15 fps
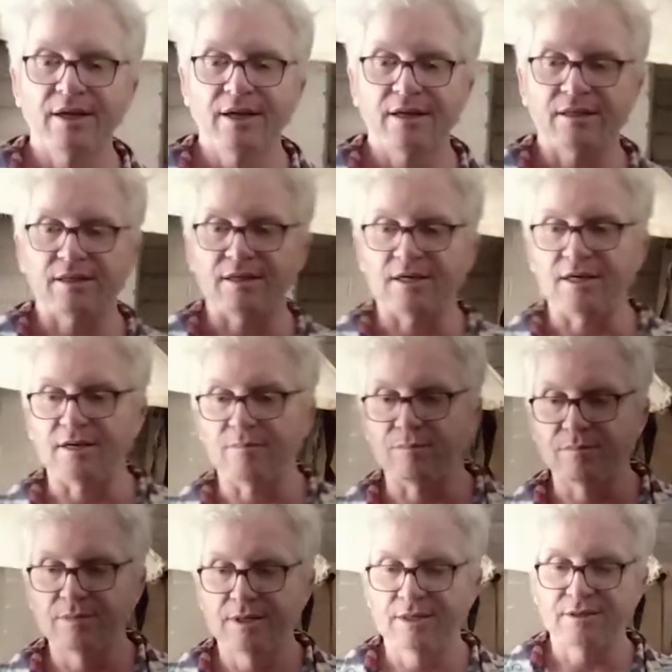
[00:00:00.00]

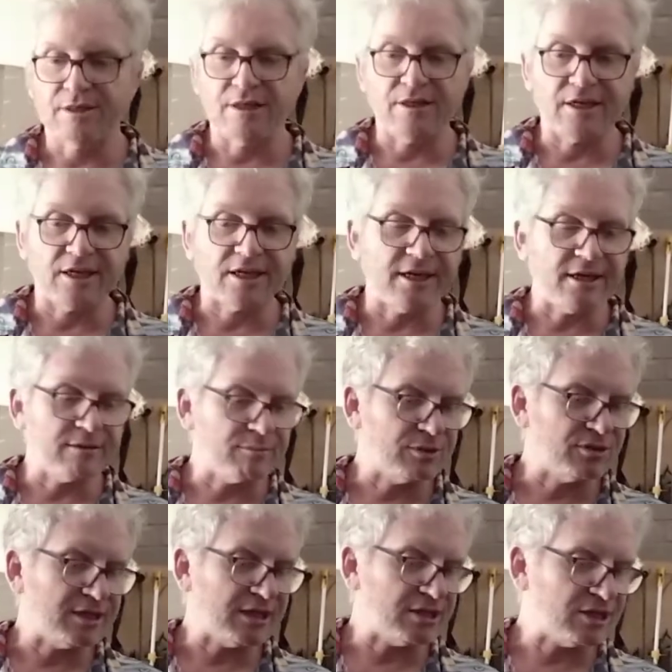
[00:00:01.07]
the link out, because
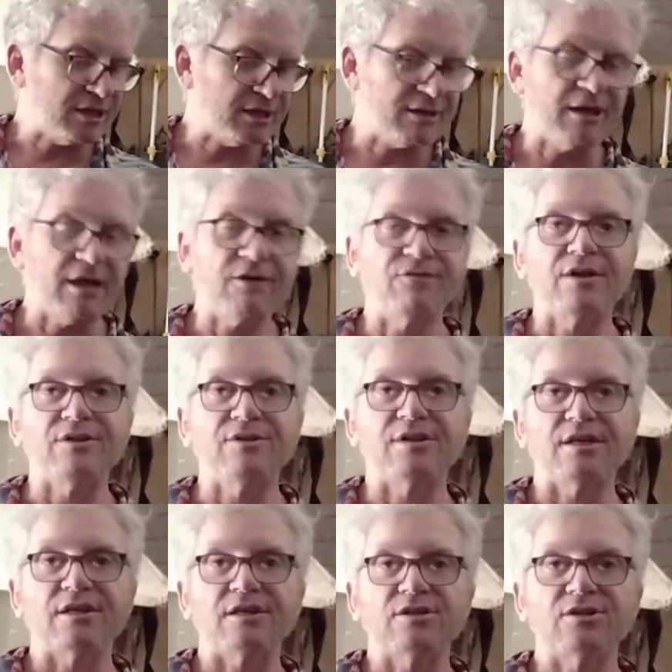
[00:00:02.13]
that's a fun thing in
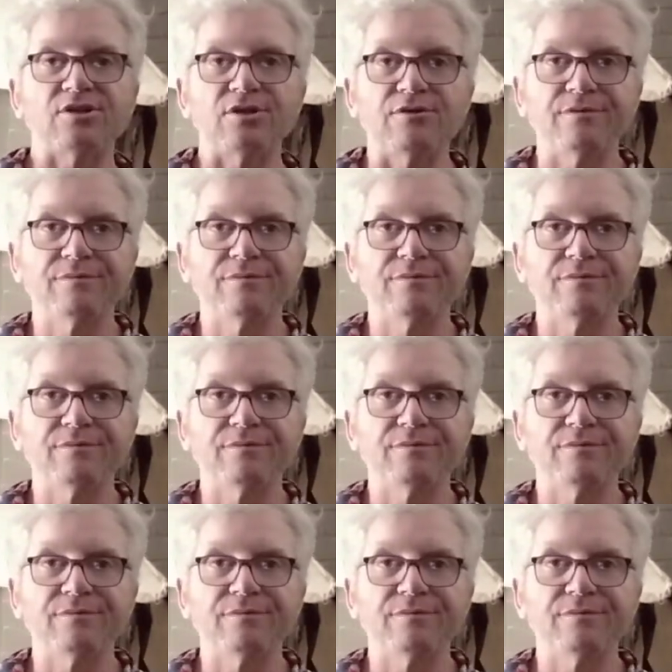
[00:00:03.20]
itself.